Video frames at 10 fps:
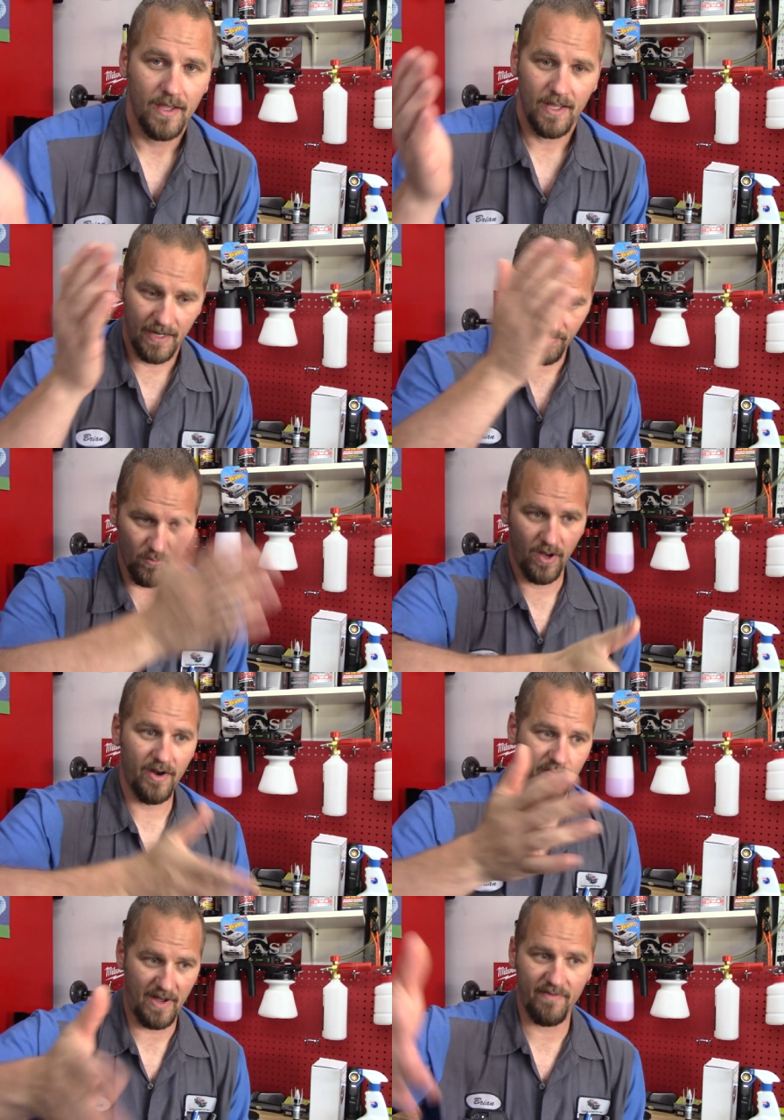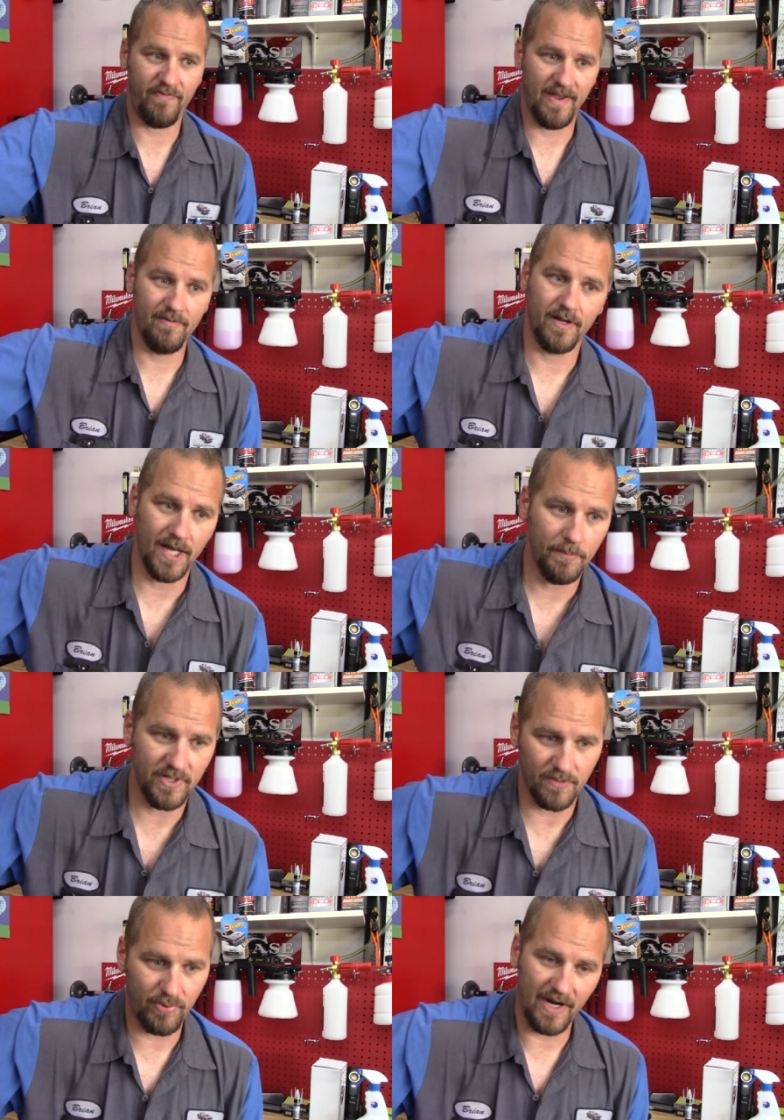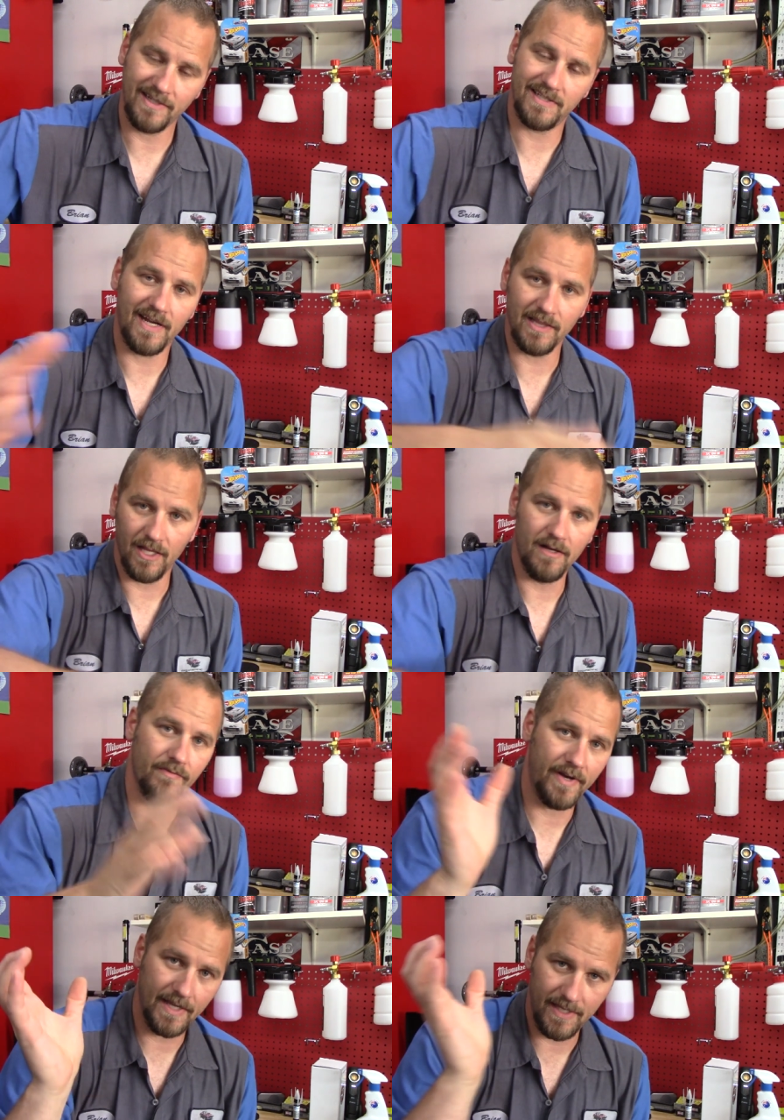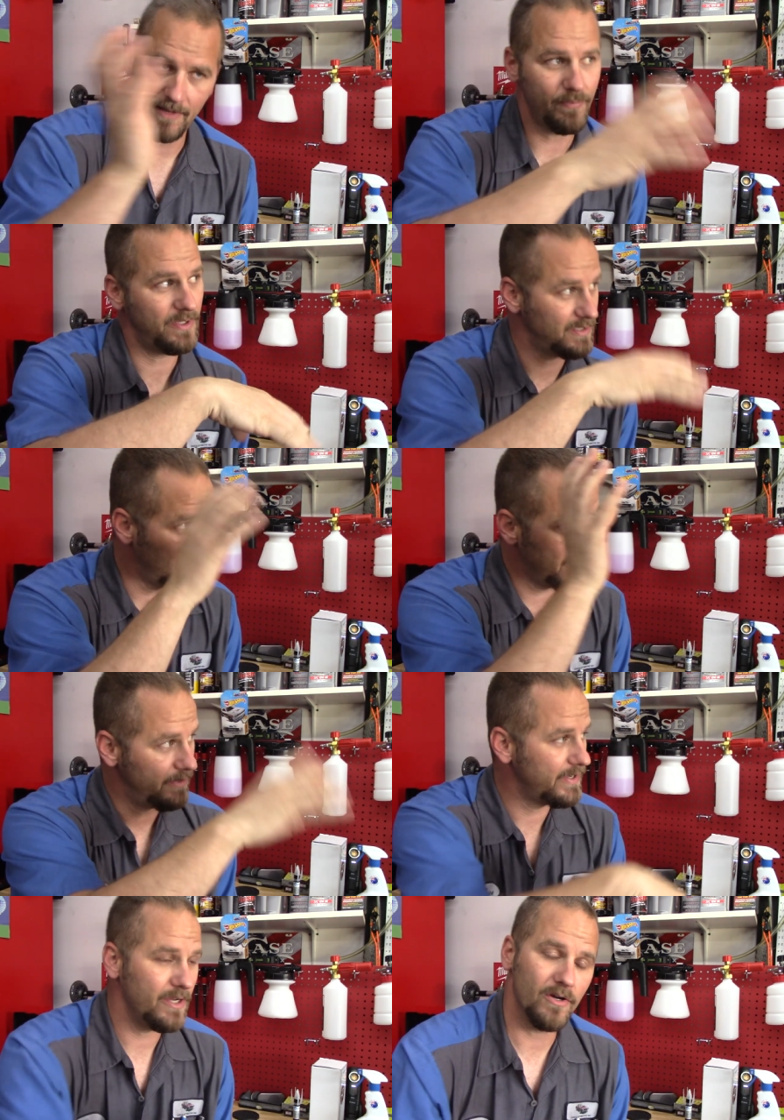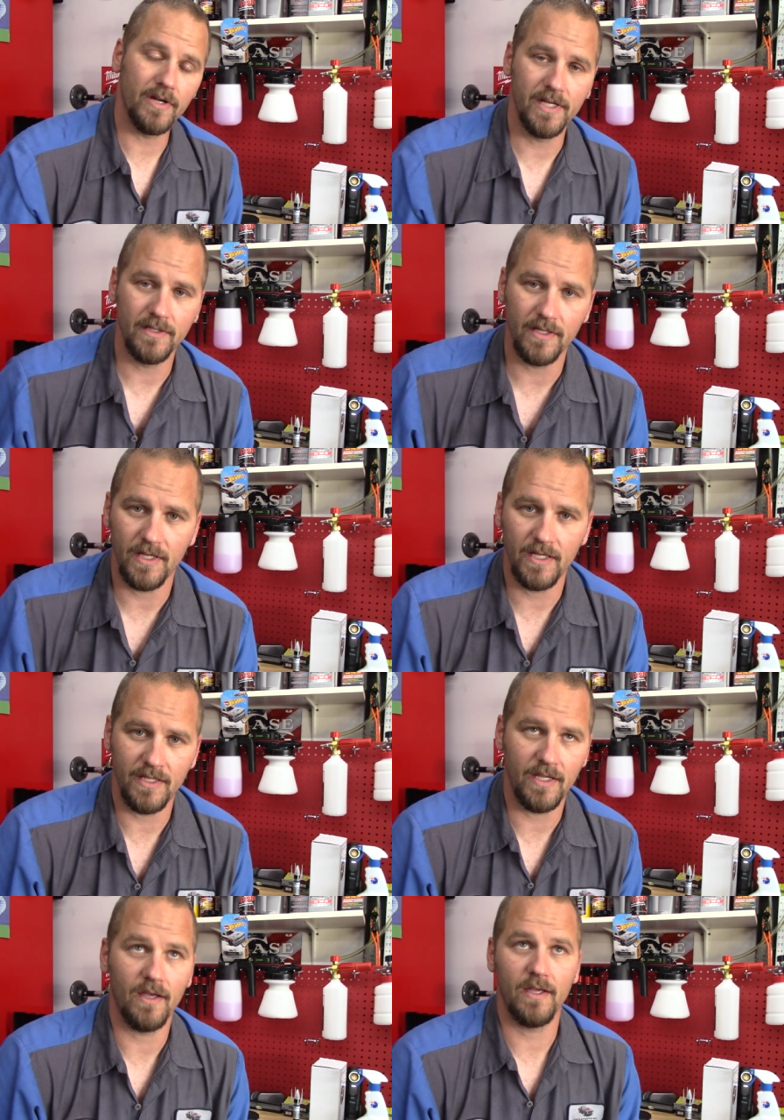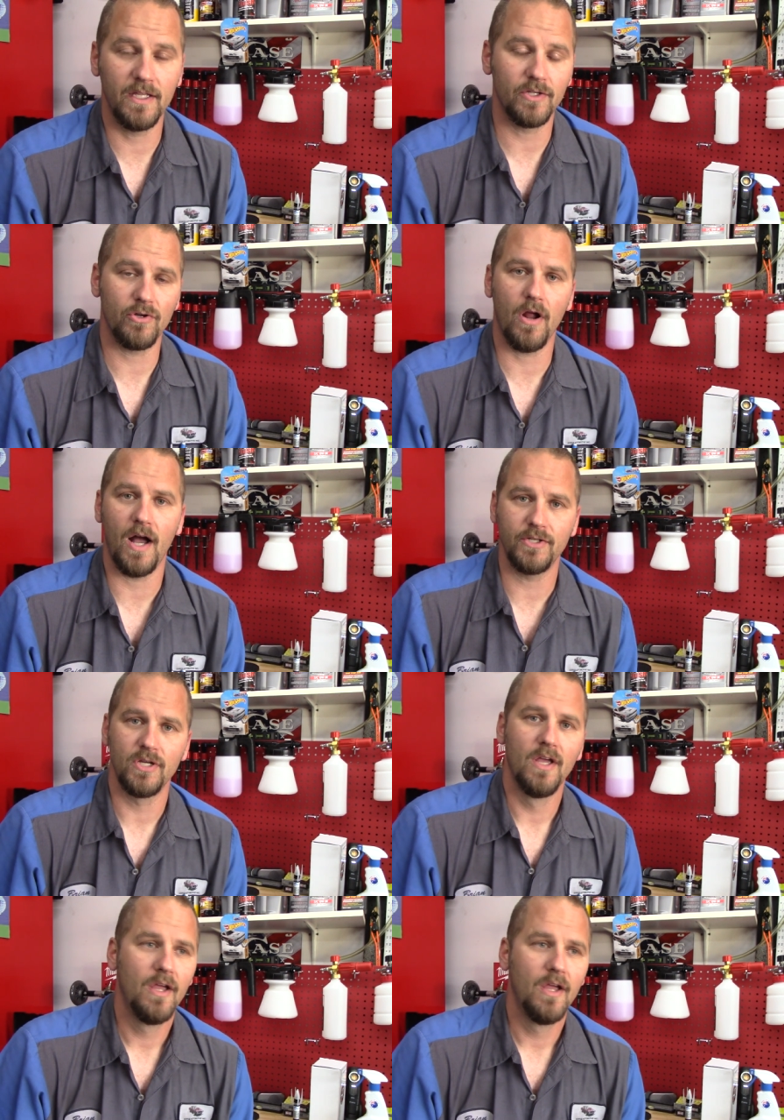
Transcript: Every one of my favorite companies are products that I love that I keep a ton of here in in the uh, in the garage.